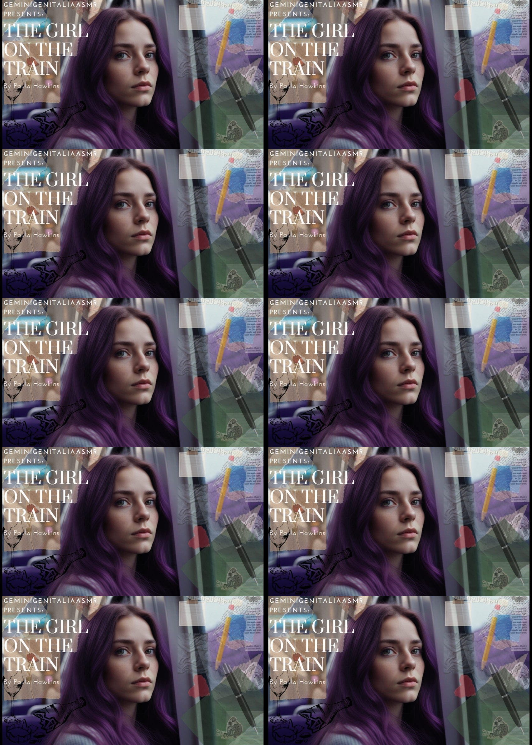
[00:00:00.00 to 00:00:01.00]

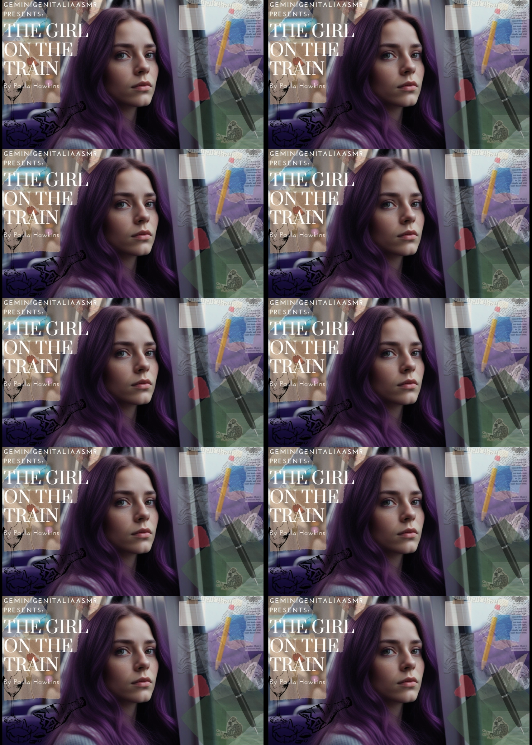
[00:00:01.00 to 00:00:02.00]

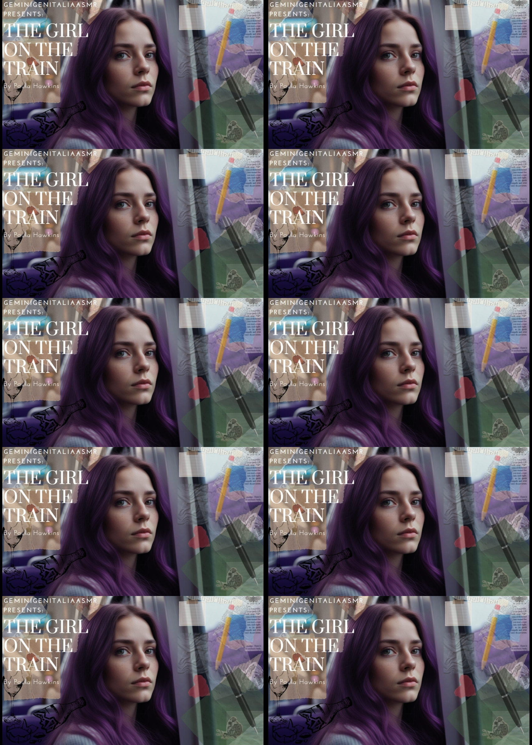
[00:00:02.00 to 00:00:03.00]

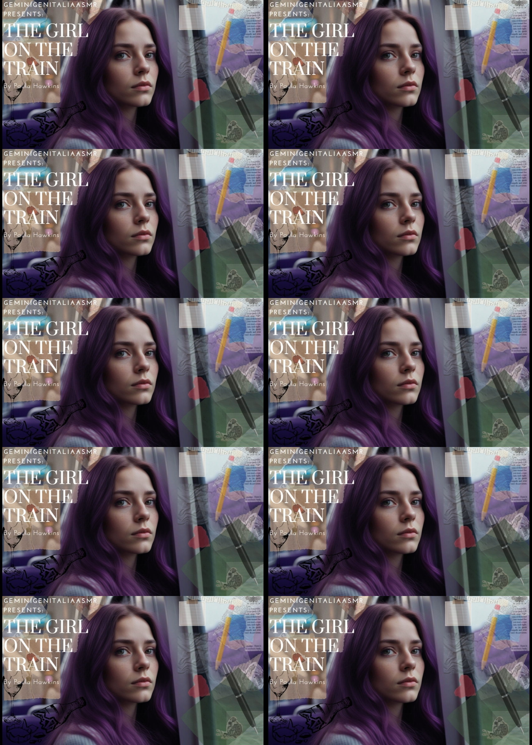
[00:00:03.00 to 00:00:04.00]

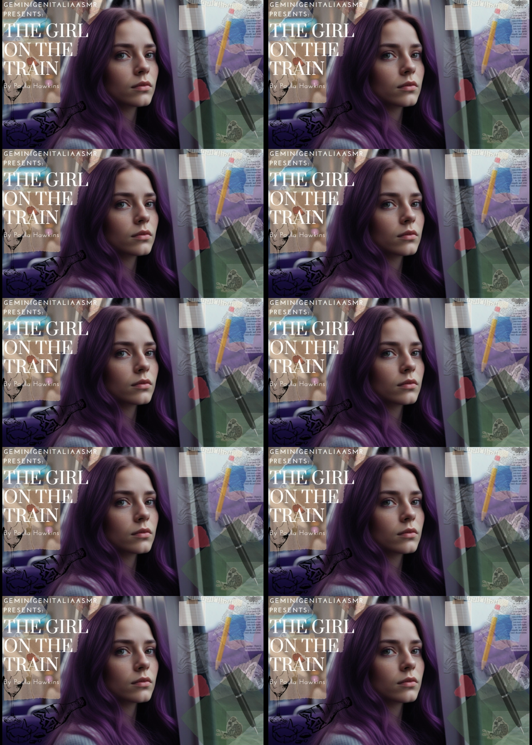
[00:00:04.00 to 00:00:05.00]

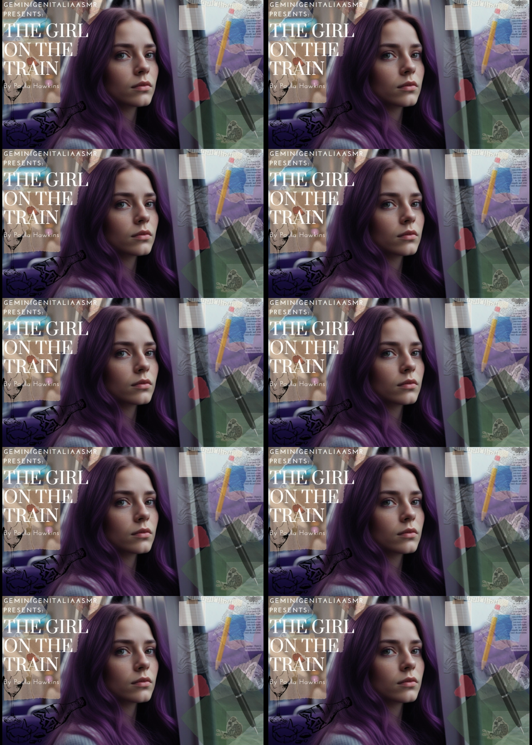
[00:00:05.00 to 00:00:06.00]

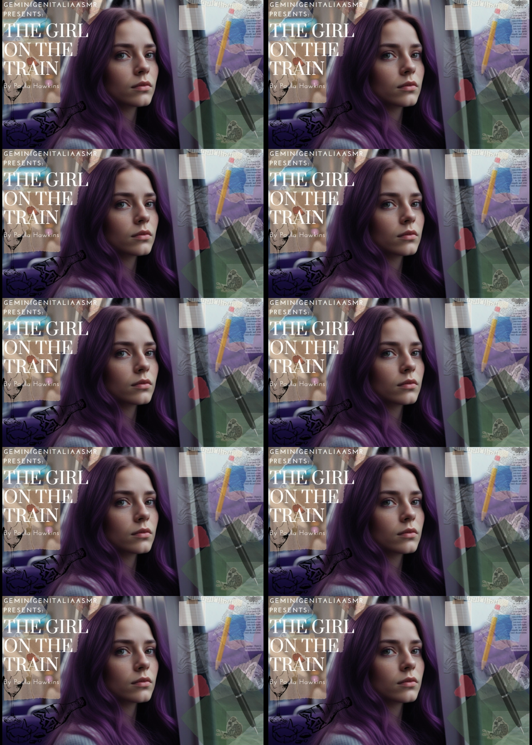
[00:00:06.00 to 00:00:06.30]
This is a still picture; no speech is visible.